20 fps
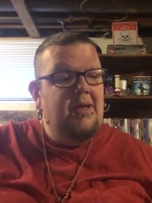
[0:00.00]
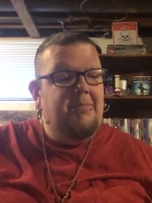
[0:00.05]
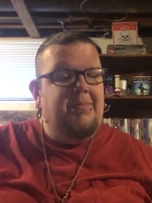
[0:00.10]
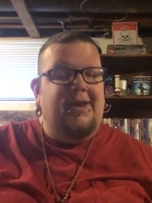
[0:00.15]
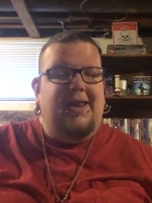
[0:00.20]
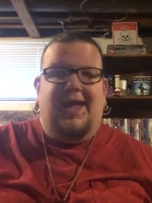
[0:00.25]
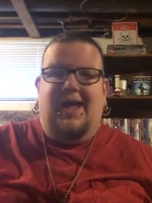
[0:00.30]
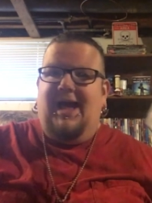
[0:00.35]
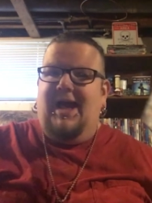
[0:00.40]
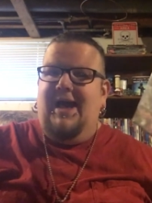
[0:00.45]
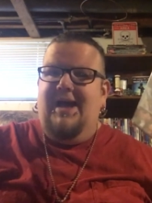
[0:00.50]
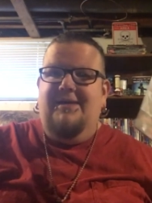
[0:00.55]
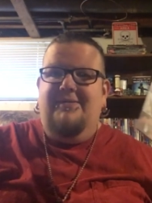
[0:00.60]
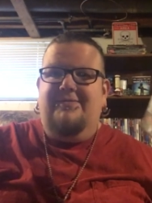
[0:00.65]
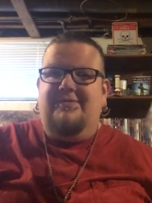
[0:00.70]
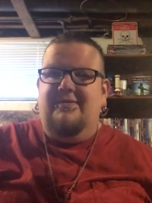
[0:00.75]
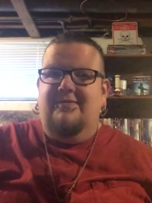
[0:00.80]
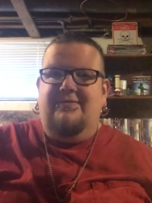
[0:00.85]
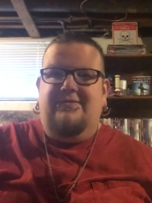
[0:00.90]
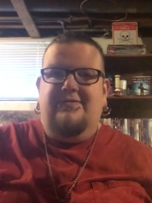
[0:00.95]
but I, I
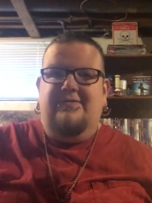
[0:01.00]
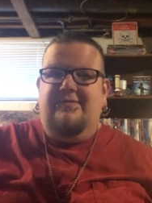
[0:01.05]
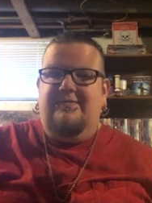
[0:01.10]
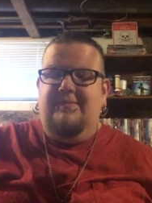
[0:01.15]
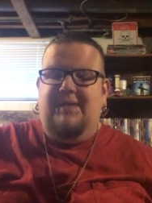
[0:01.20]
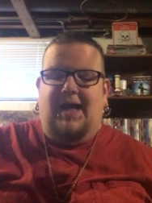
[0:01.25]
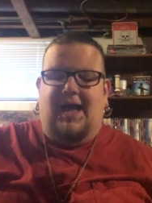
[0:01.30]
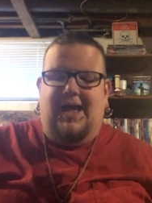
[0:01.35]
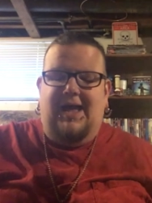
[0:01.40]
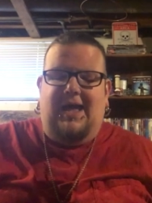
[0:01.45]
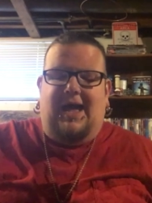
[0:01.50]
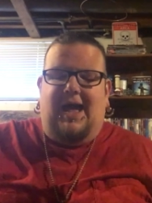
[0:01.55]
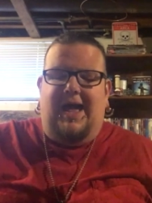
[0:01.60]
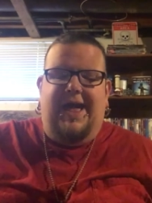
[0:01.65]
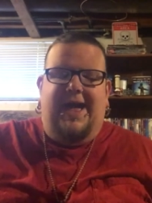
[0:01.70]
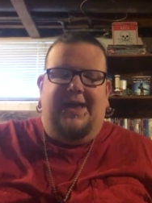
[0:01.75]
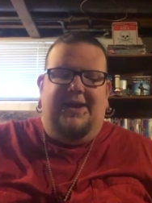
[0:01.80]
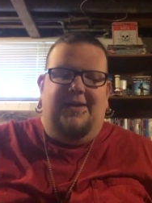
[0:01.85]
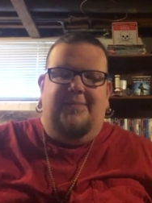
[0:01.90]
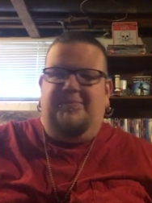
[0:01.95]
since I, I
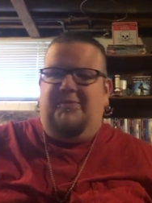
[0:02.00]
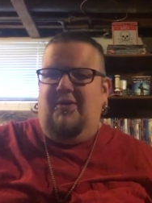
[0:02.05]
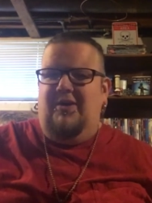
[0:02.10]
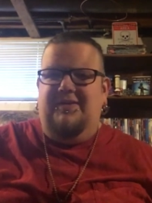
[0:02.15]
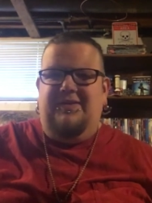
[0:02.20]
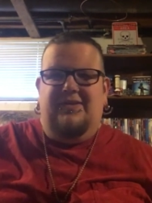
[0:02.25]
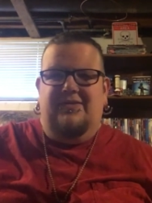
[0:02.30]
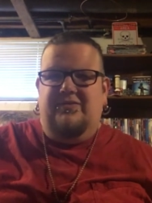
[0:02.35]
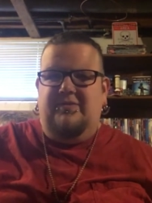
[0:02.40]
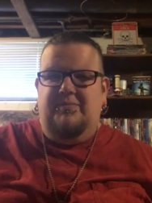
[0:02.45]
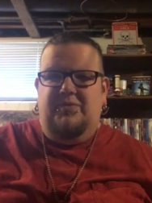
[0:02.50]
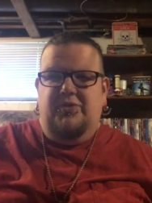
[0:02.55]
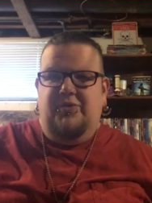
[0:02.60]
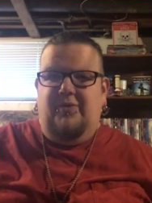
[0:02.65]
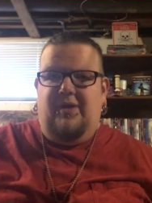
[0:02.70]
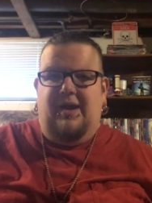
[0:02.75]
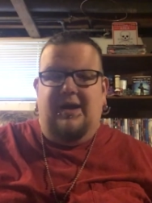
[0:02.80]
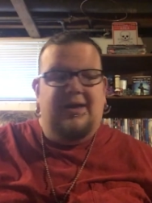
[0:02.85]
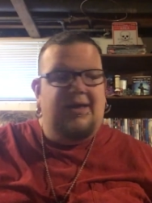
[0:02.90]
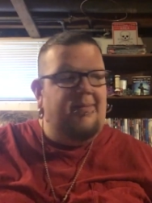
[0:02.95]
had to upgrade these to
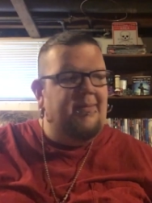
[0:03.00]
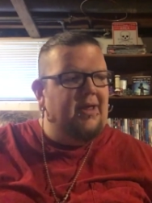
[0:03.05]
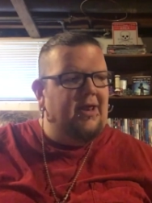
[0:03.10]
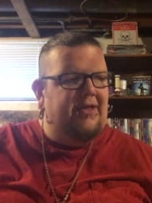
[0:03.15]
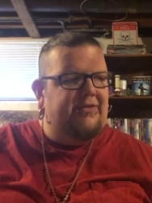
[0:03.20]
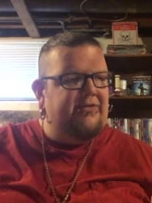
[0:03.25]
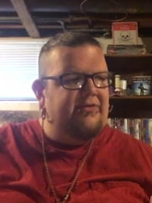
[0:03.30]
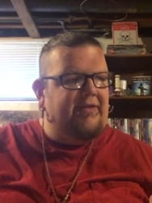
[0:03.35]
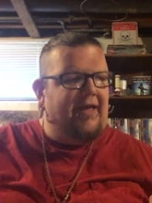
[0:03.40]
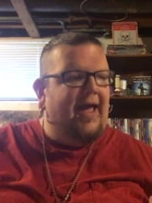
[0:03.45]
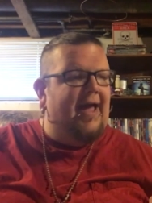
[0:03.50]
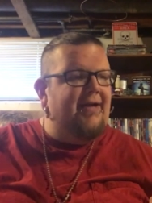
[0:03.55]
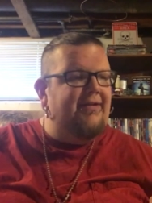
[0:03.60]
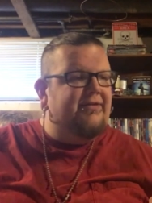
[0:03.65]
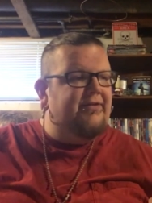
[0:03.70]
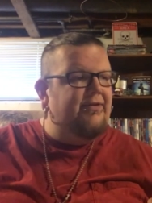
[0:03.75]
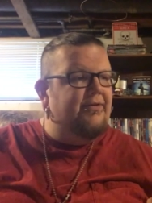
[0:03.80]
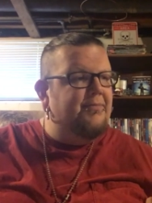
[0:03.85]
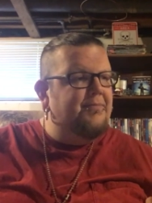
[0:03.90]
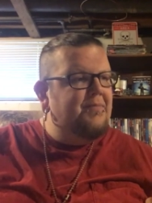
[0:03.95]
Blu-ray. I mean, I just had
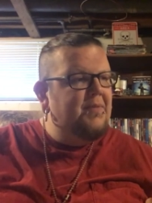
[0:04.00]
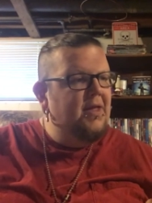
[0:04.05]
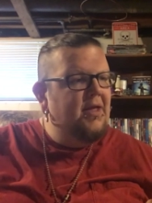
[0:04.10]
to.